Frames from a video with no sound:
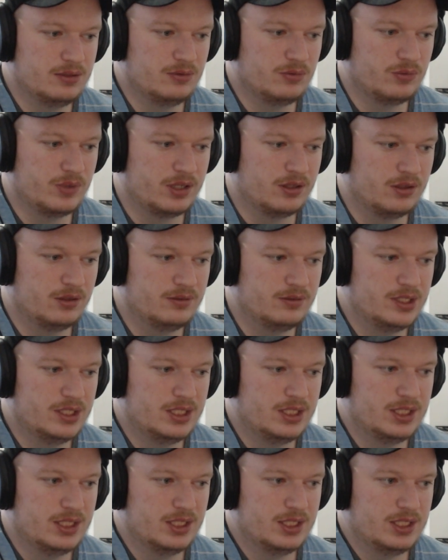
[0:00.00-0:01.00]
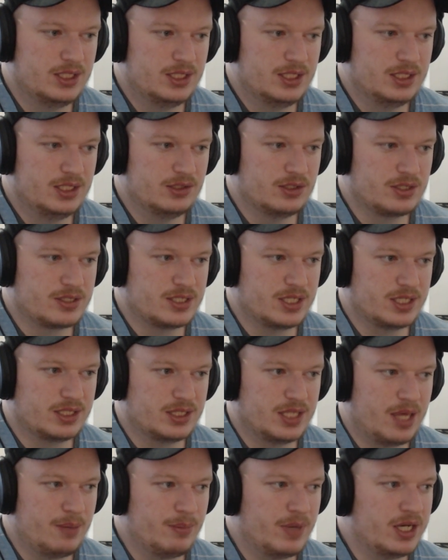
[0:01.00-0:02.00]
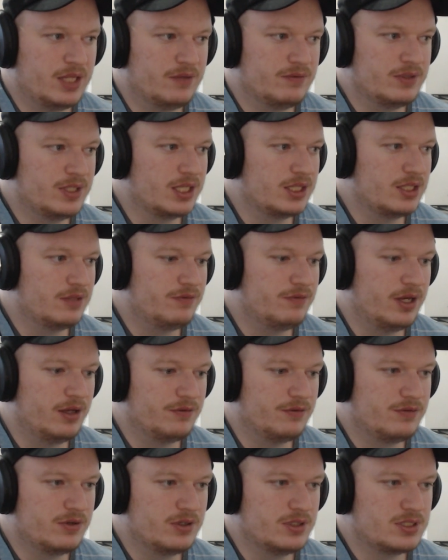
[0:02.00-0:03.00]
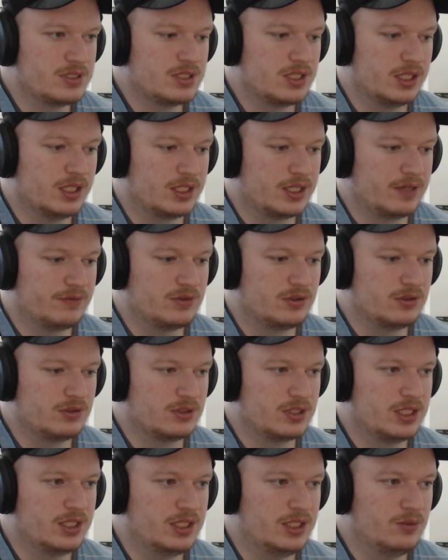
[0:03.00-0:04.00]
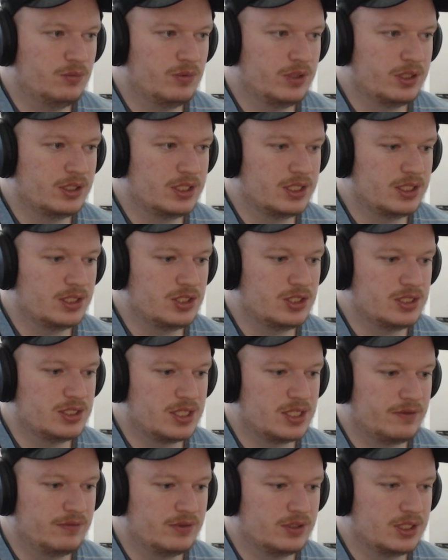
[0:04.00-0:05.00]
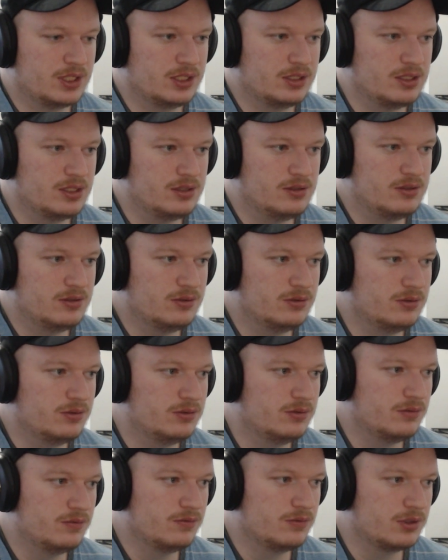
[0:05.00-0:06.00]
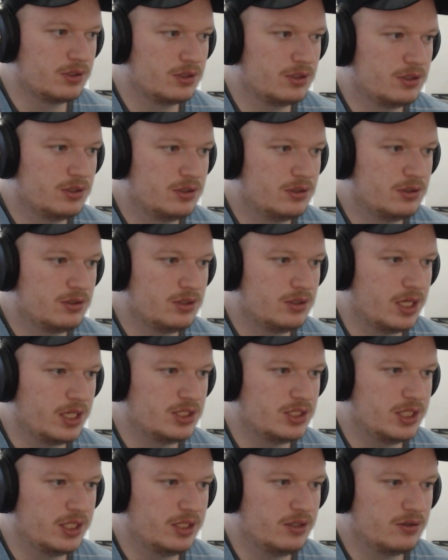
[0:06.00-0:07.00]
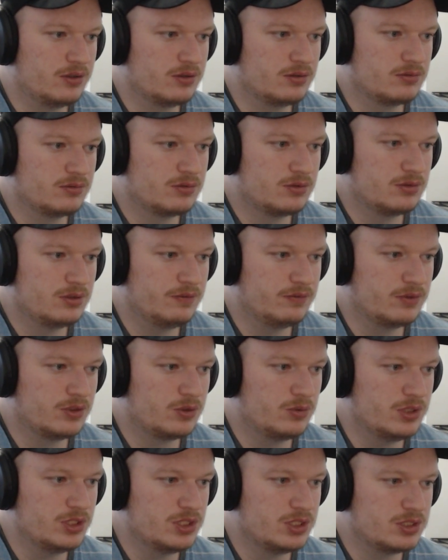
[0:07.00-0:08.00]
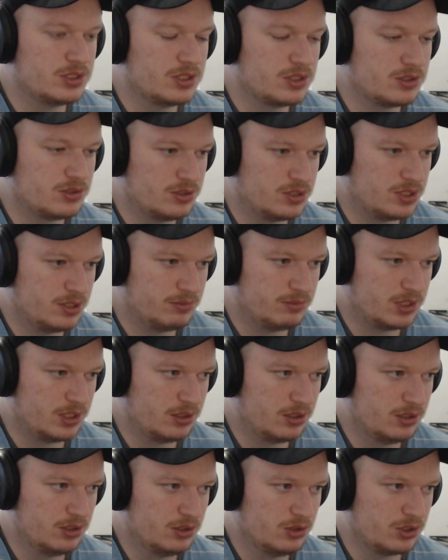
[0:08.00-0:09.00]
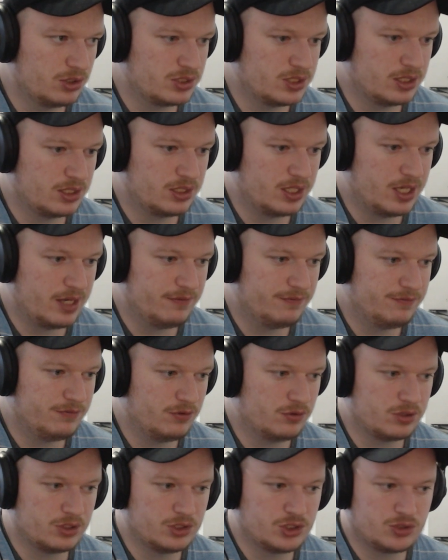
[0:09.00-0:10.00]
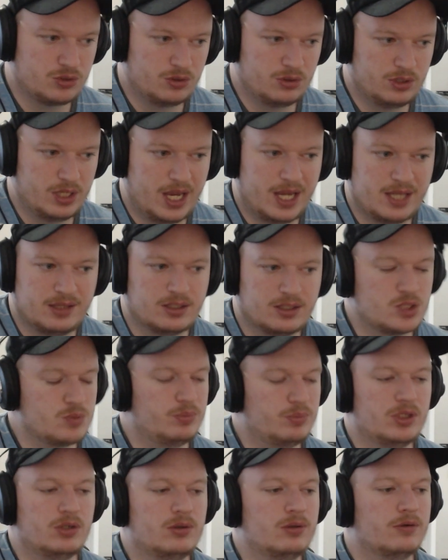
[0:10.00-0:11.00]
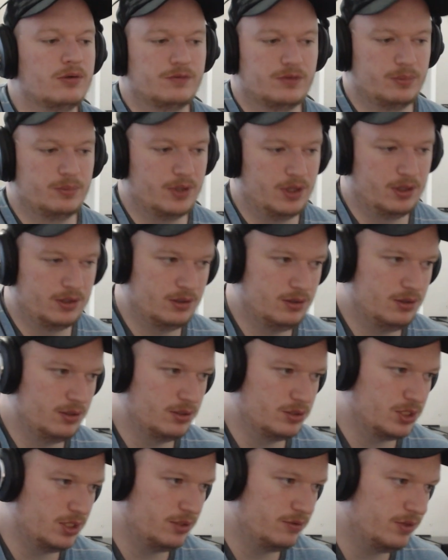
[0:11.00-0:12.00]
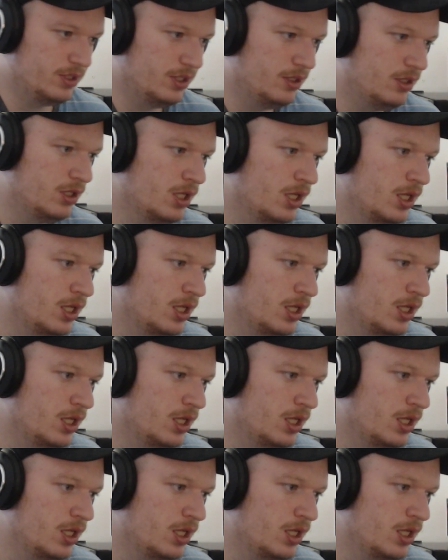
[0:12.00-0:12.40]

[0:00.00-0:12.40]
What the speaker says: well, looks like they might even get the file first, like after king e1, king g7, king d2, rook h8, or even queen g6 or something. Looks like they have full control and this beautiful pawn on g3.